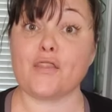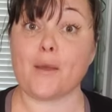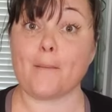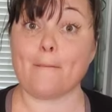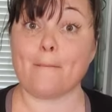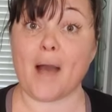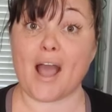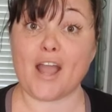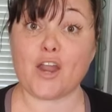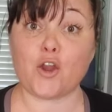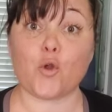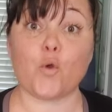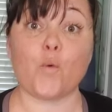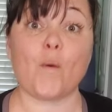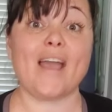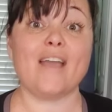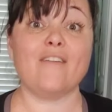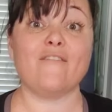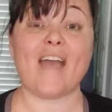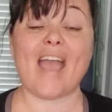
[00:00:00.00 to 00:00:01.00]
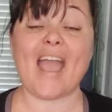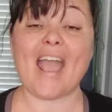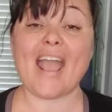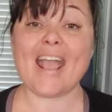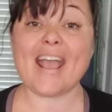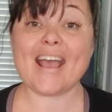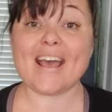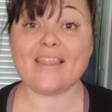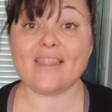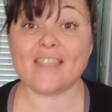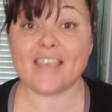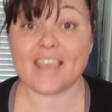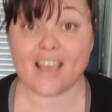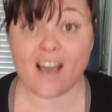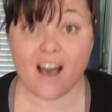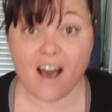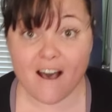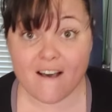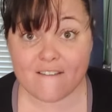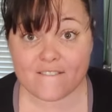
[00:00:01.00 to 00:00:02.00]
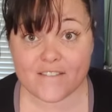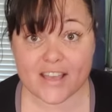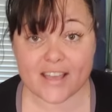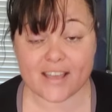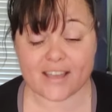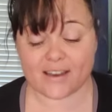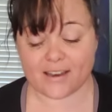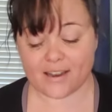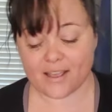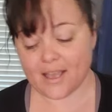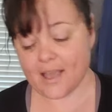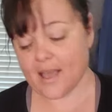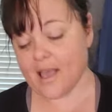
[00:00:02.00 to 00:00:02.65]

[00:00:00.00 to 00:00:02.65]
the microwave, and the oven.